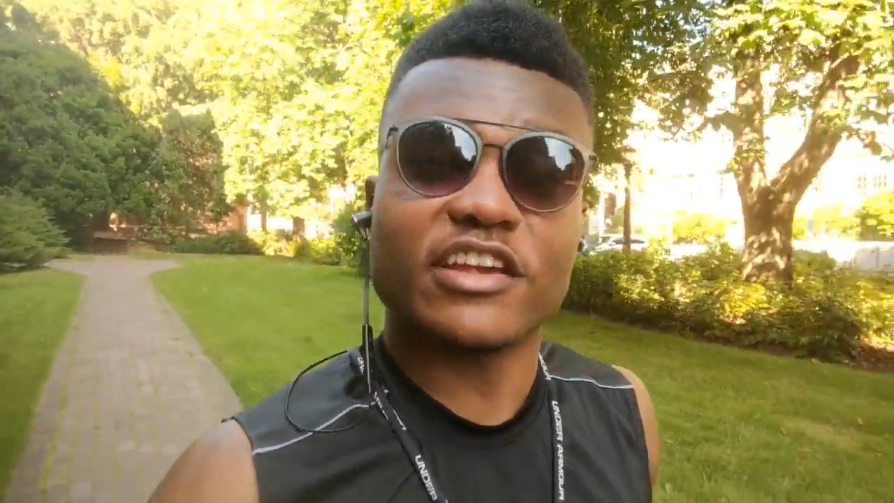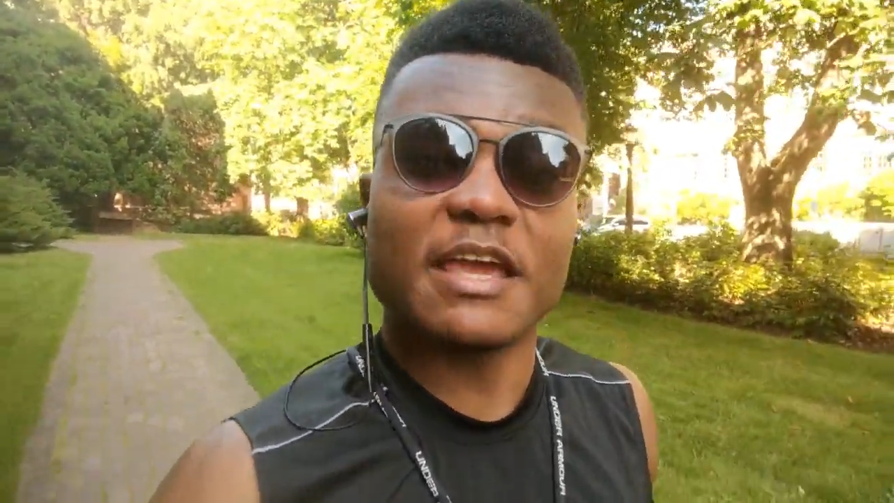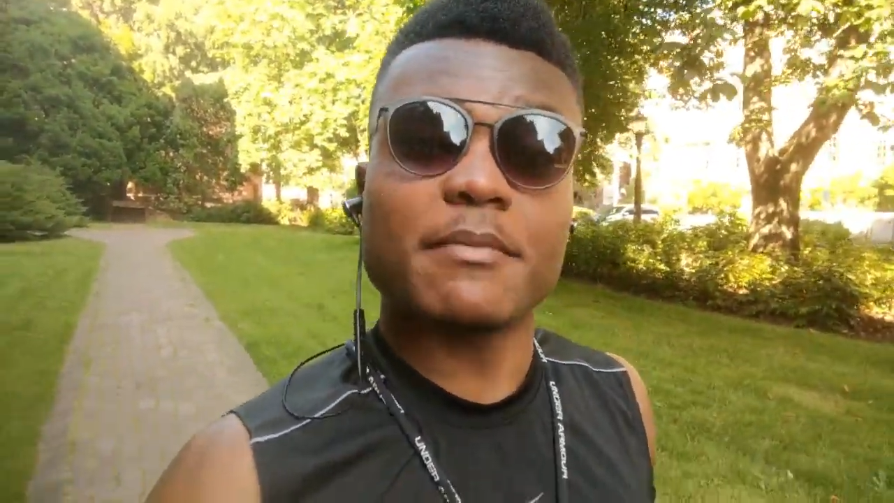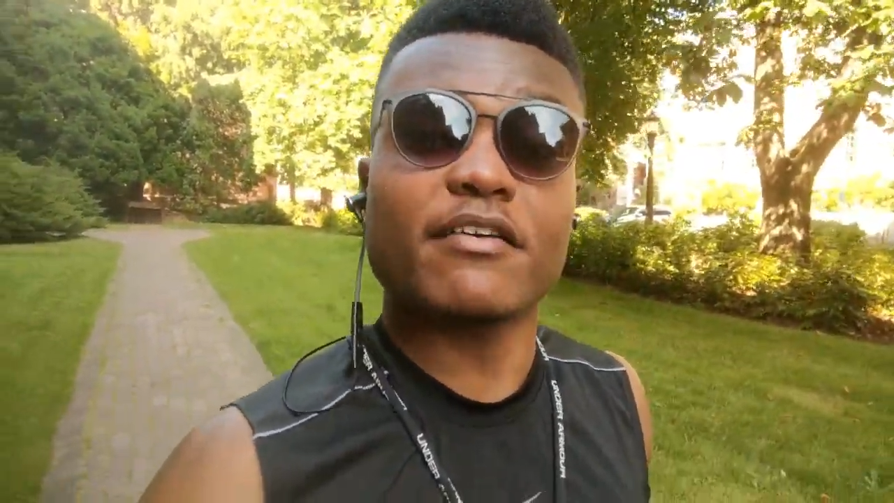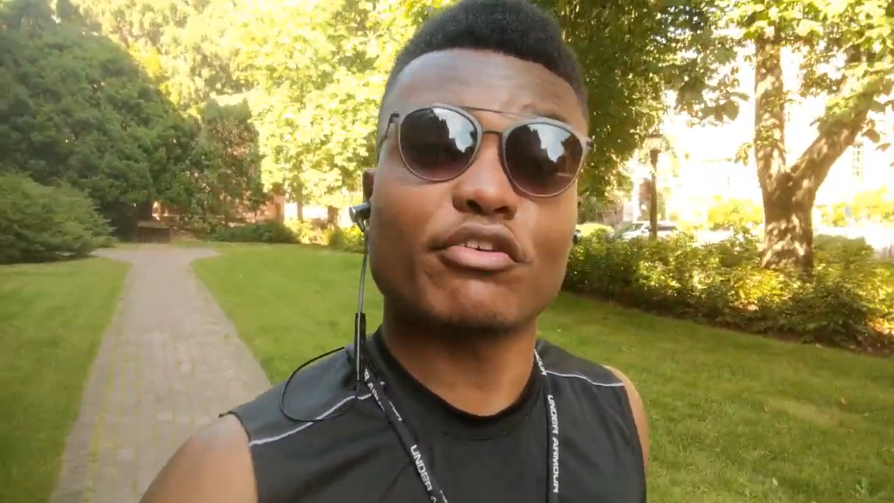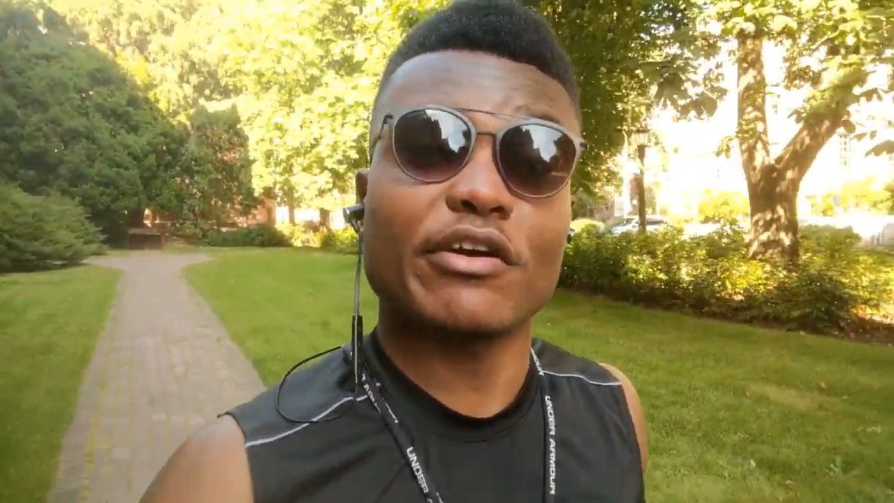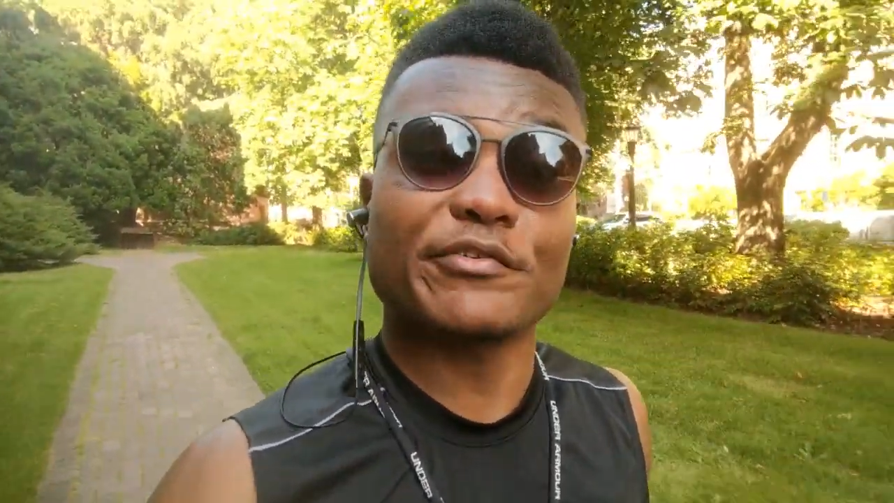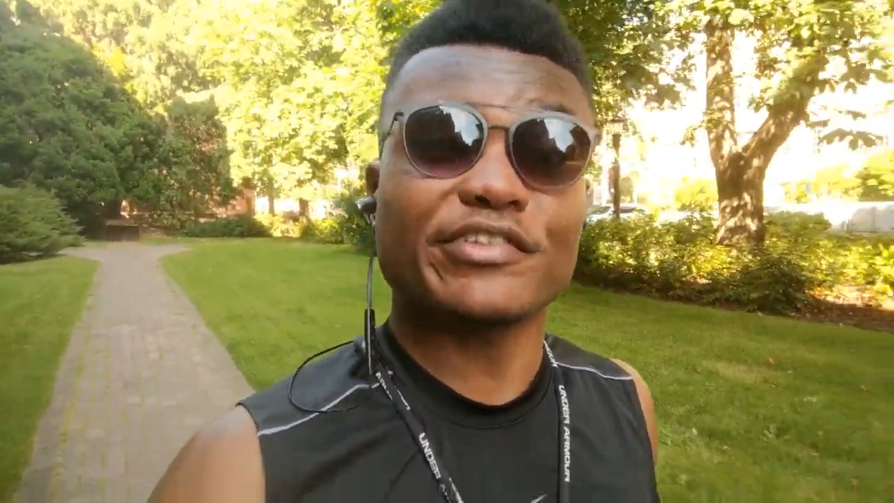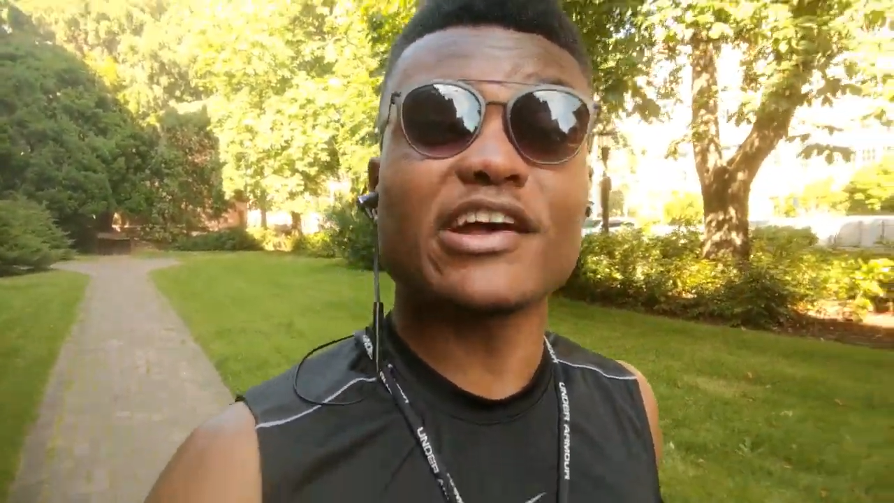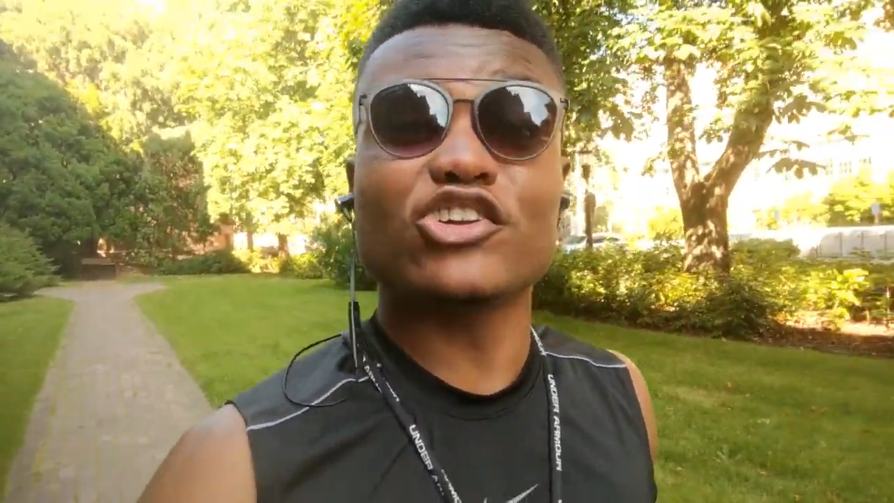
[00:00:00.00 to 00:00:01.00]
came out of the Great
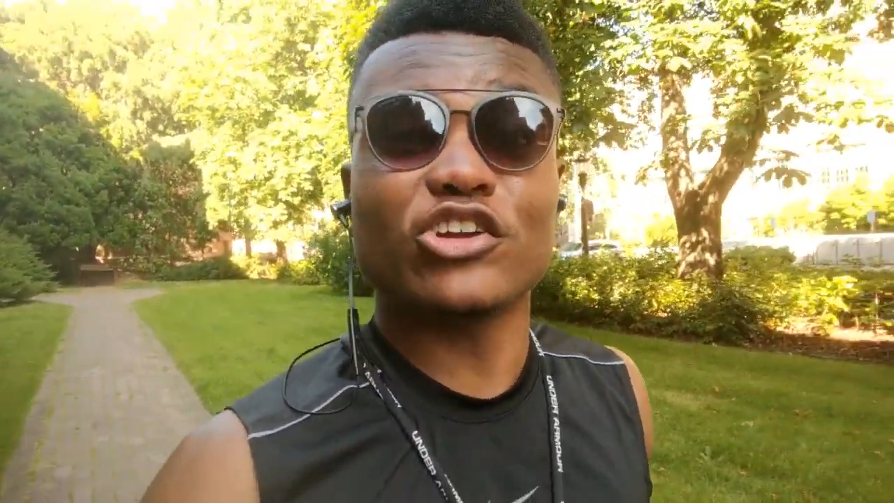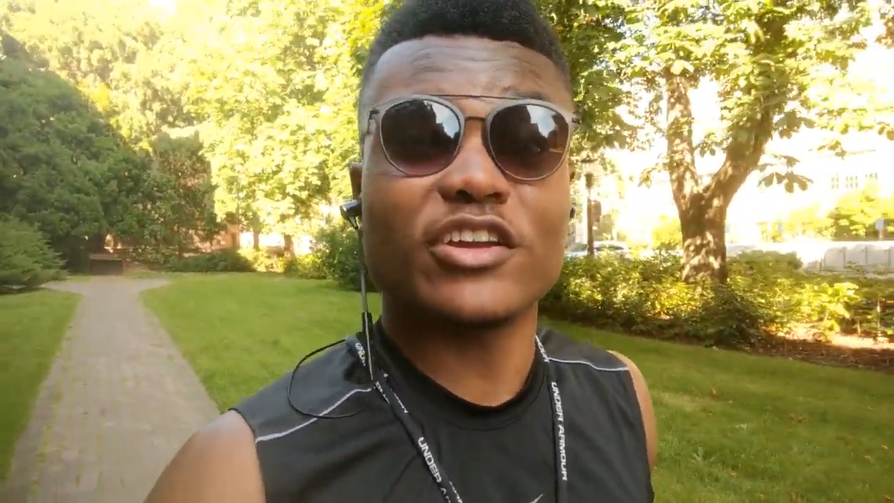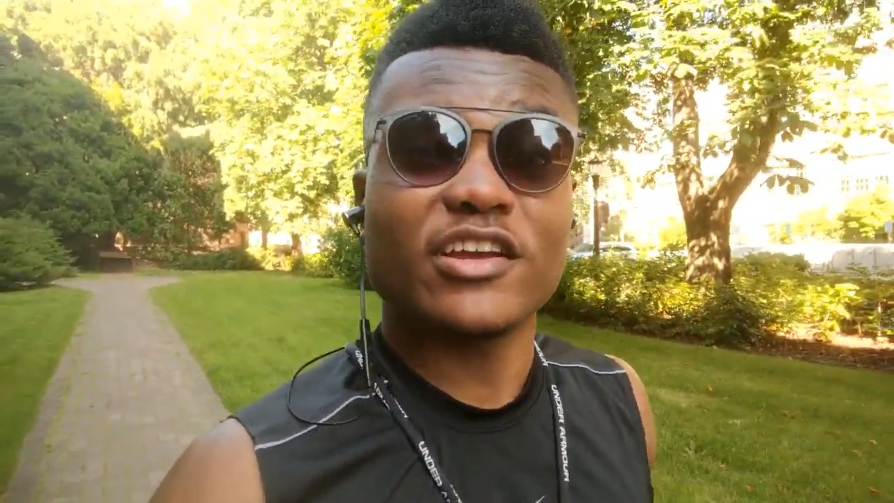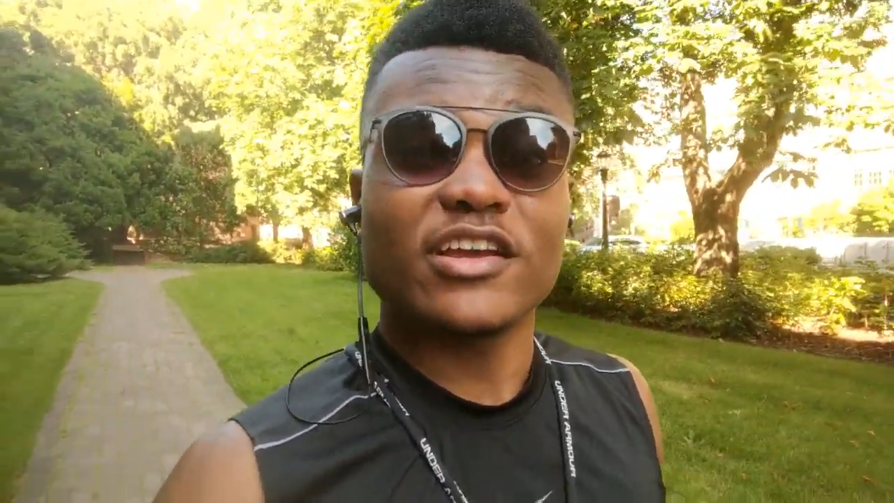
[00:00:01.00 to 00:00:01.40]
Recession,